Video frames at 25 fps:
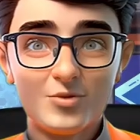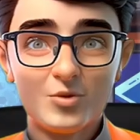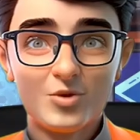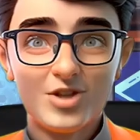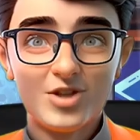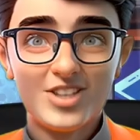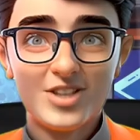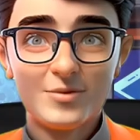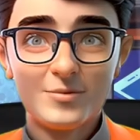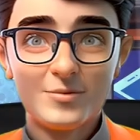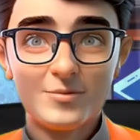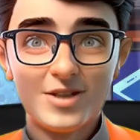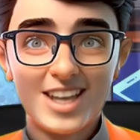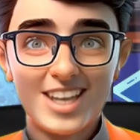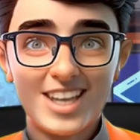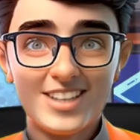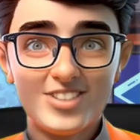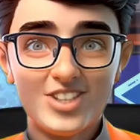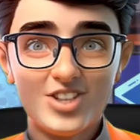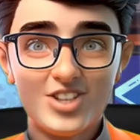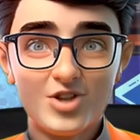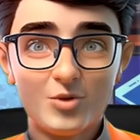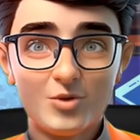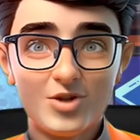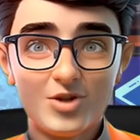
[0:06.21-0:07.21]
Welcome back
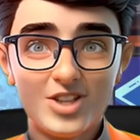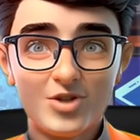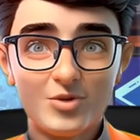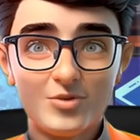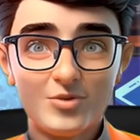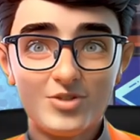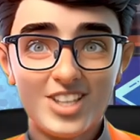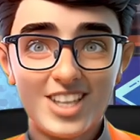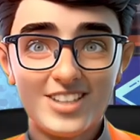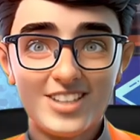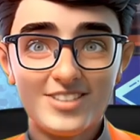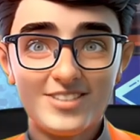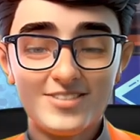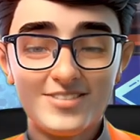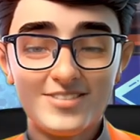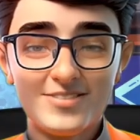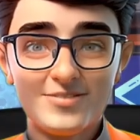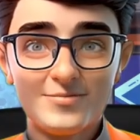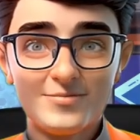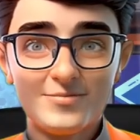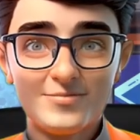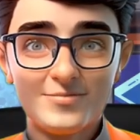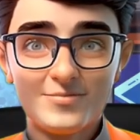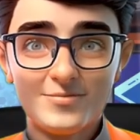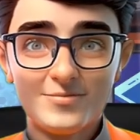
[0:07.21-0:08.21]
to CoinCu channel.
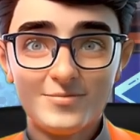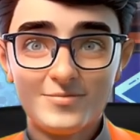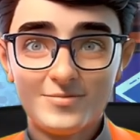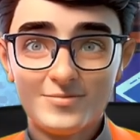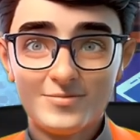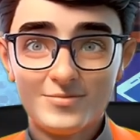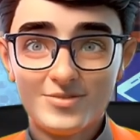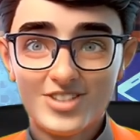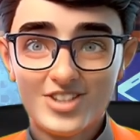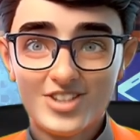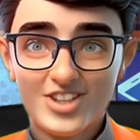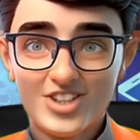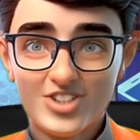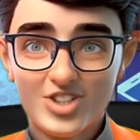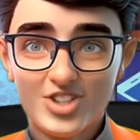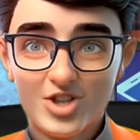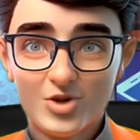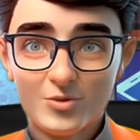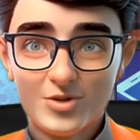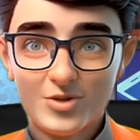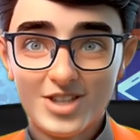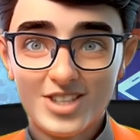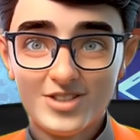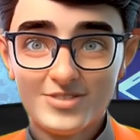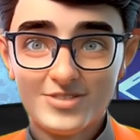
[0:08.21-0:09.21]
Here's
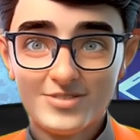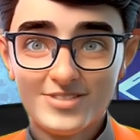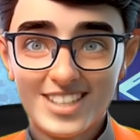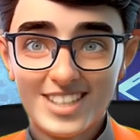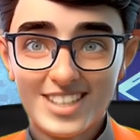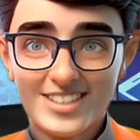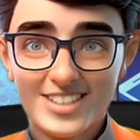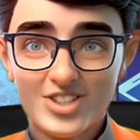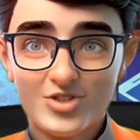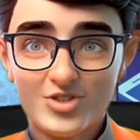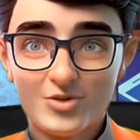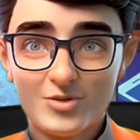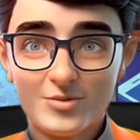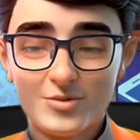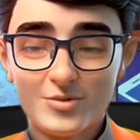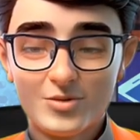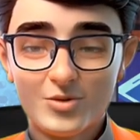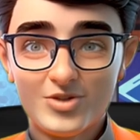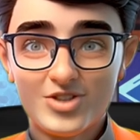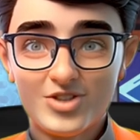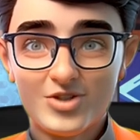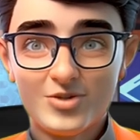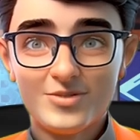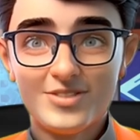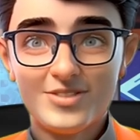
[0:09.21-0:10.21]
CoinCu daily
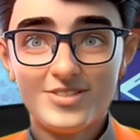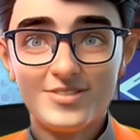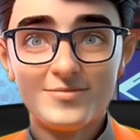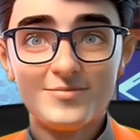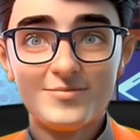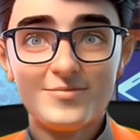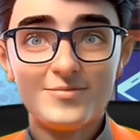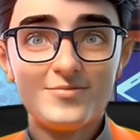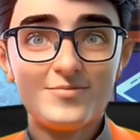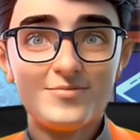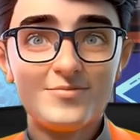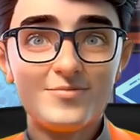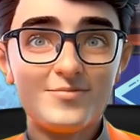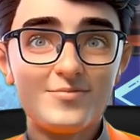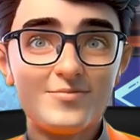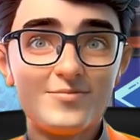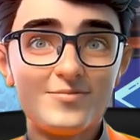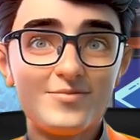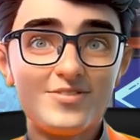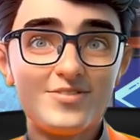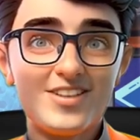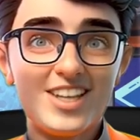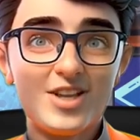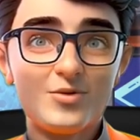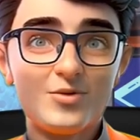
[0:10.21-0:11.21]
crypto news.
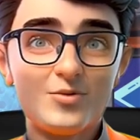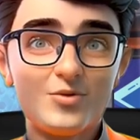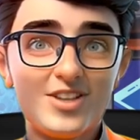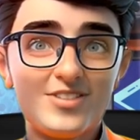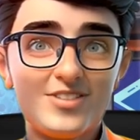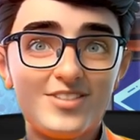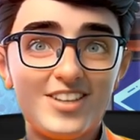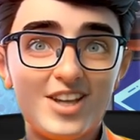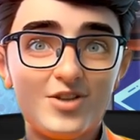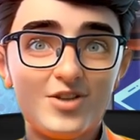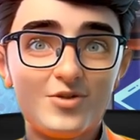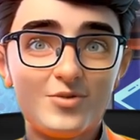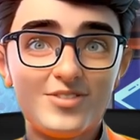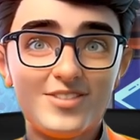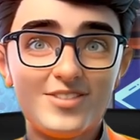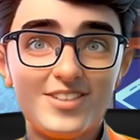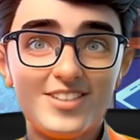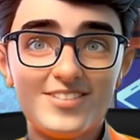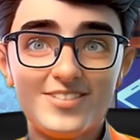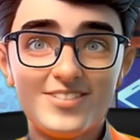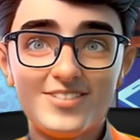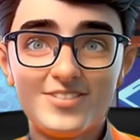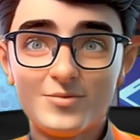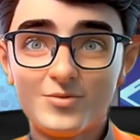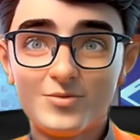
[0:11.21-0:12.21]
And right now,
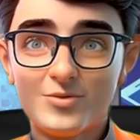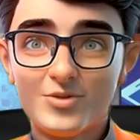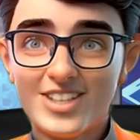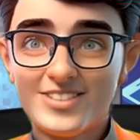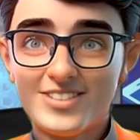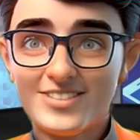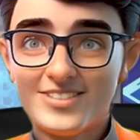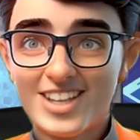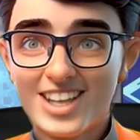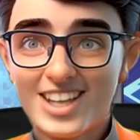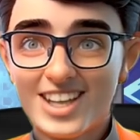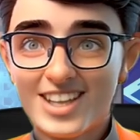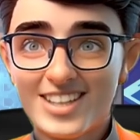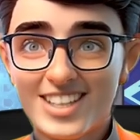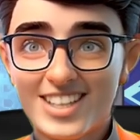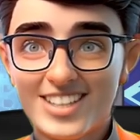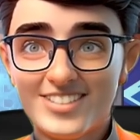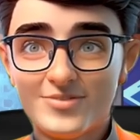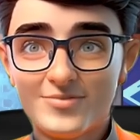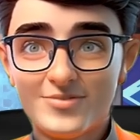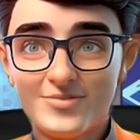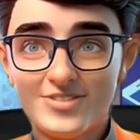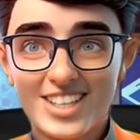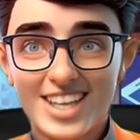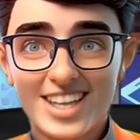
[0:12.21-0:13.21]
let's summarize the
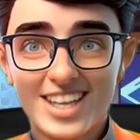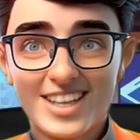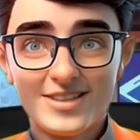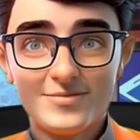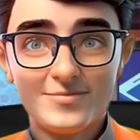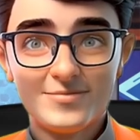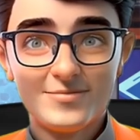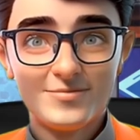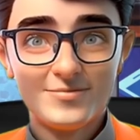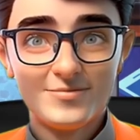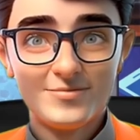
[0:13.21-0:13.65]
highlights of today.